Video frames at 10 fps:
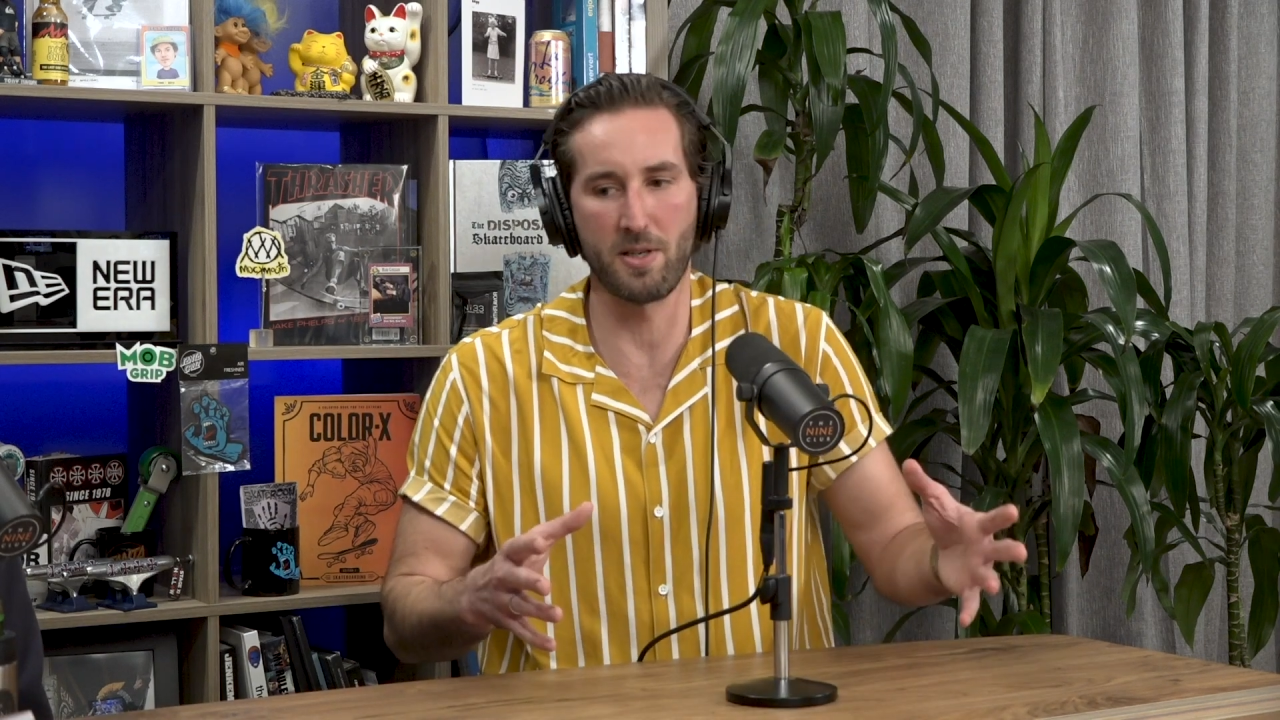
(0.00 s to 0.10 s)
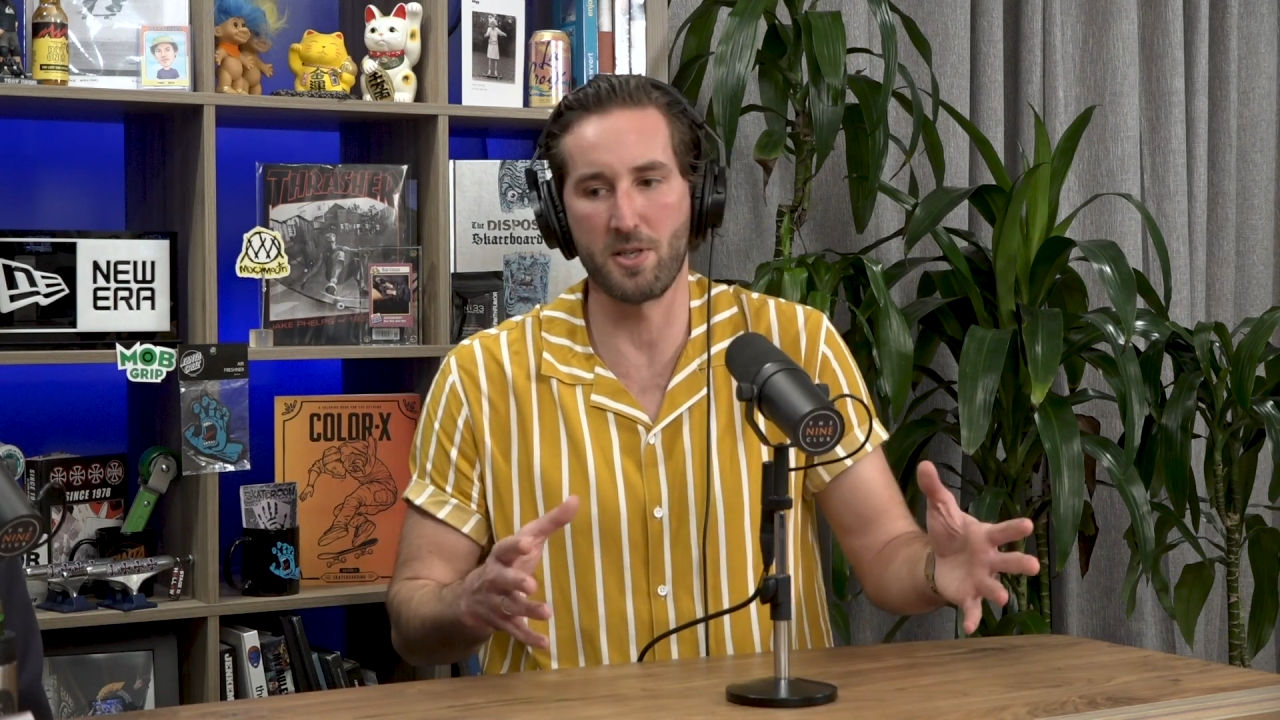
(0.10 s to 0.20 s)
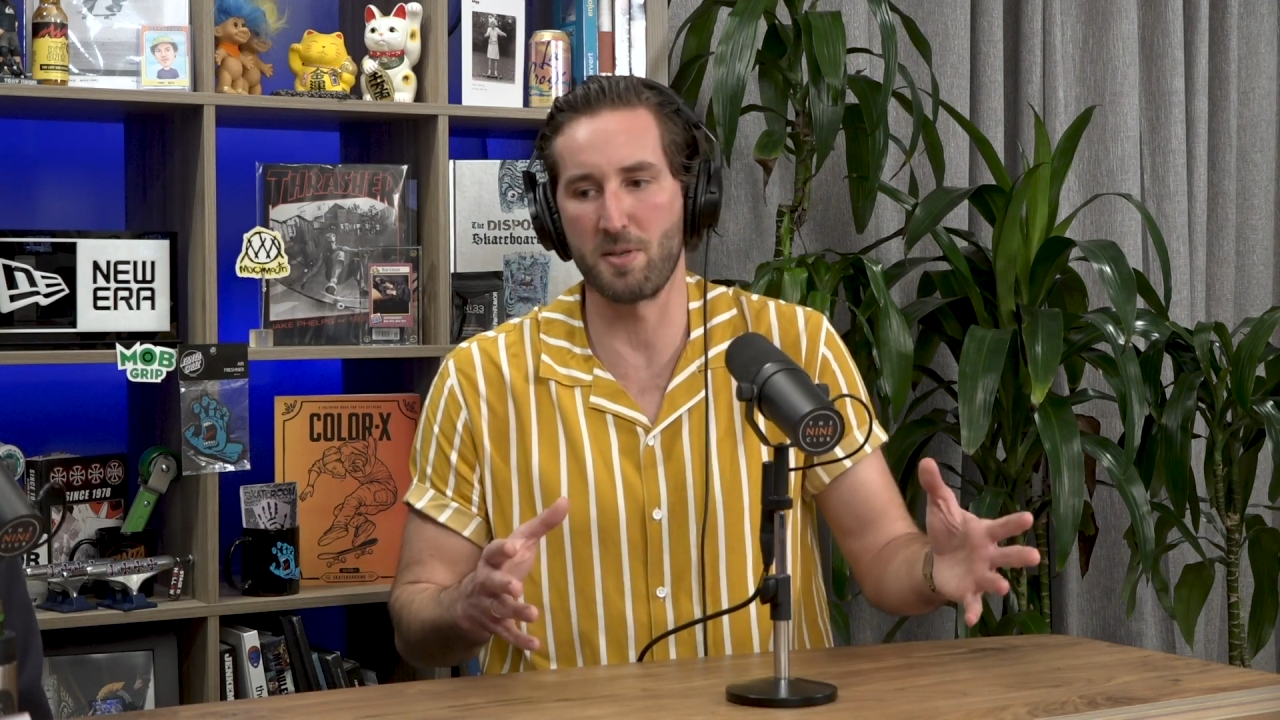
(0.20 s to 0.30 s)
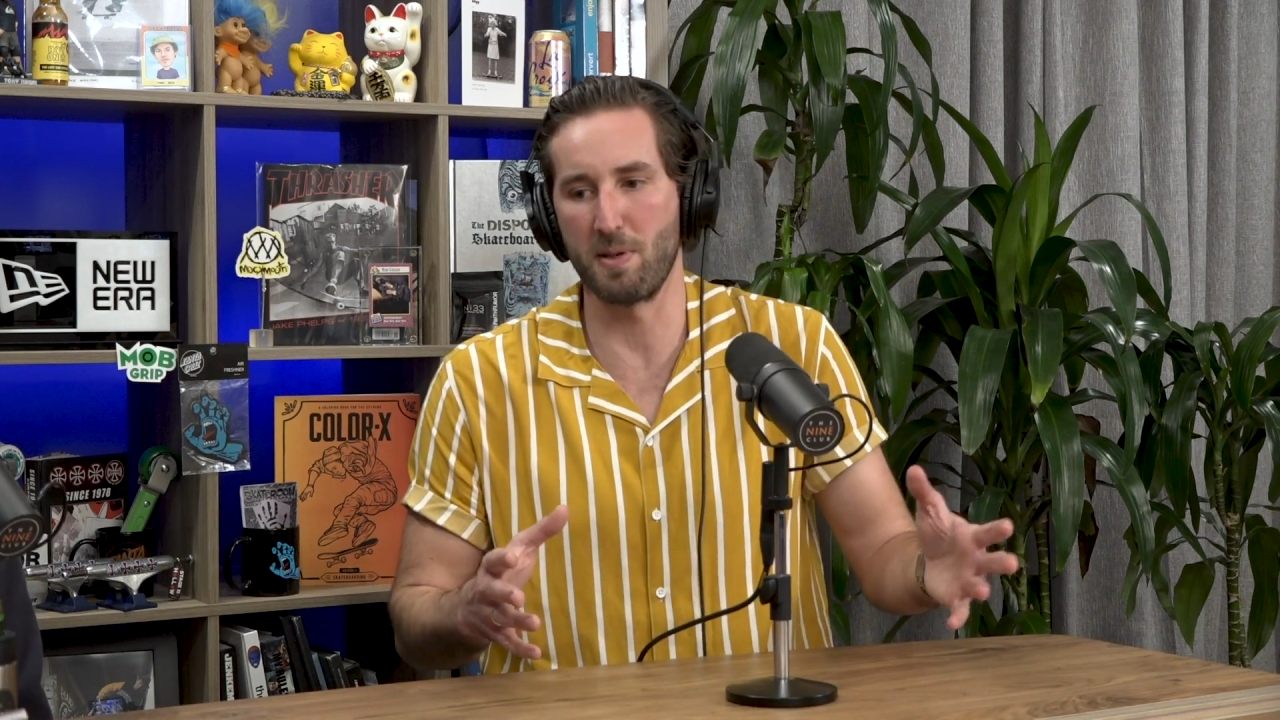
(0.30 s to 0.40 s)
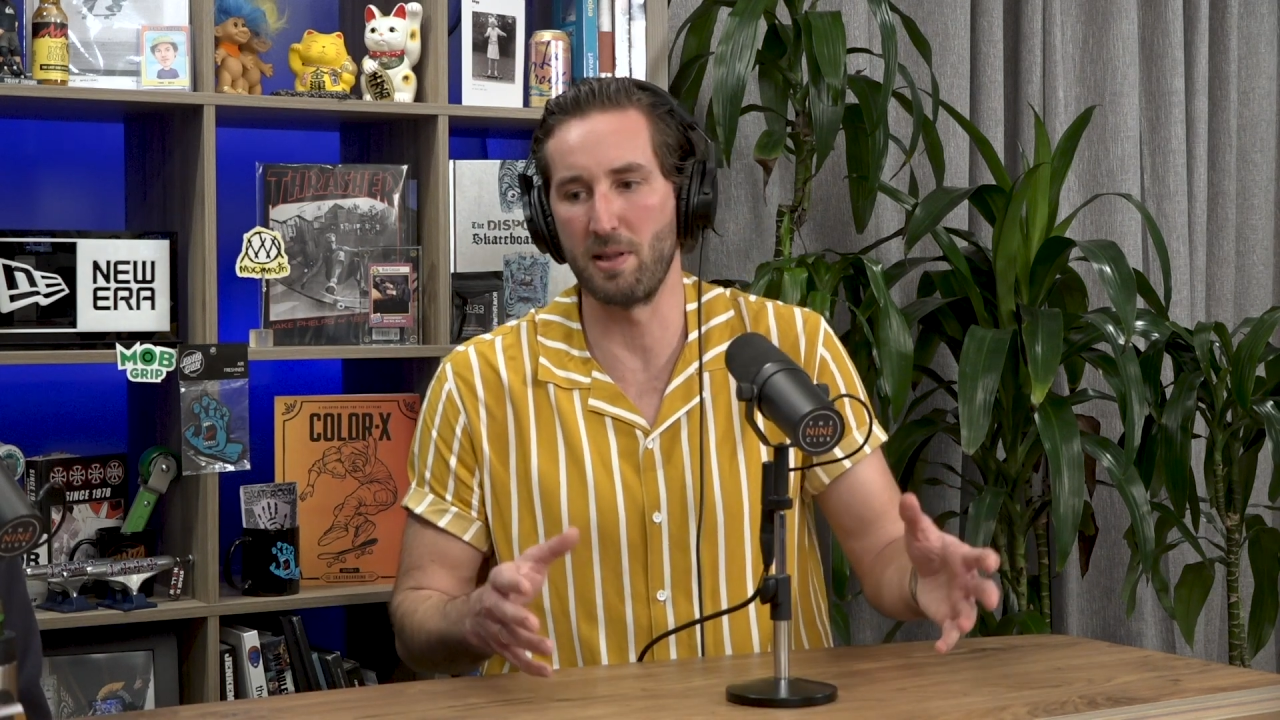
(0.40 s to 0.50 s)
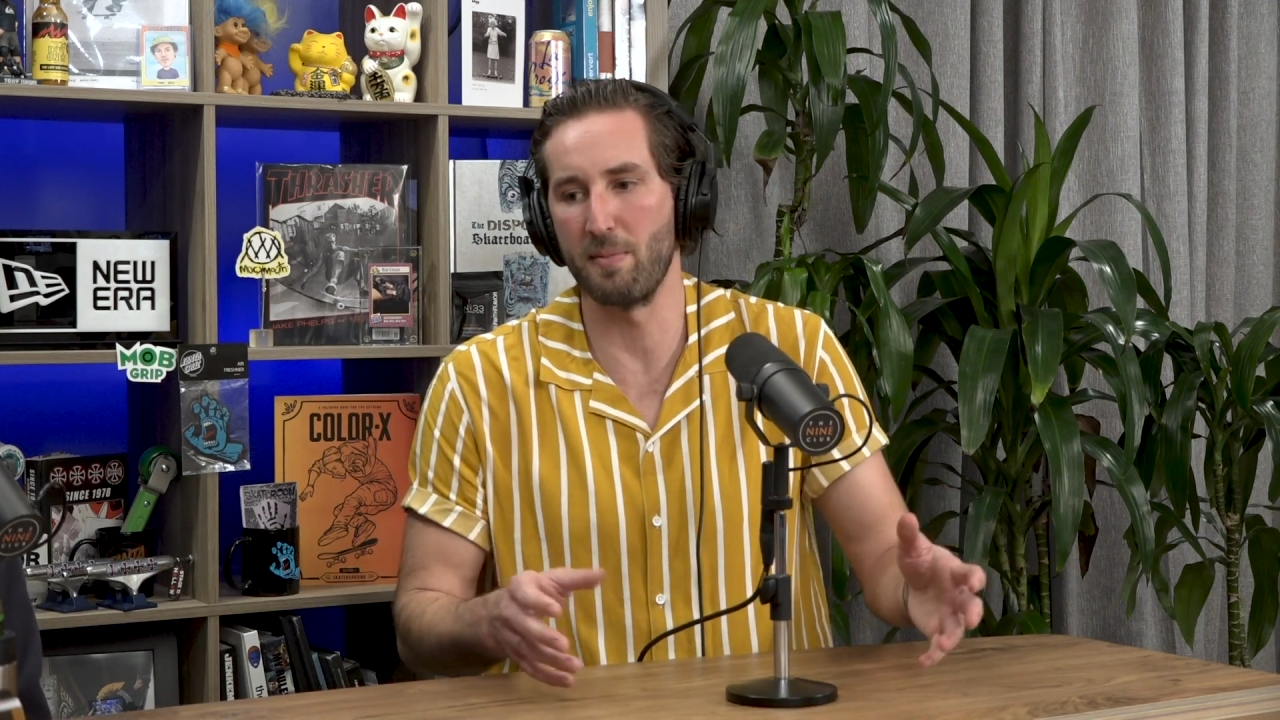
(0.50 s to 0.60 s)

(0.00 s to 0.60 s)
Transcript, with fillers: it to just be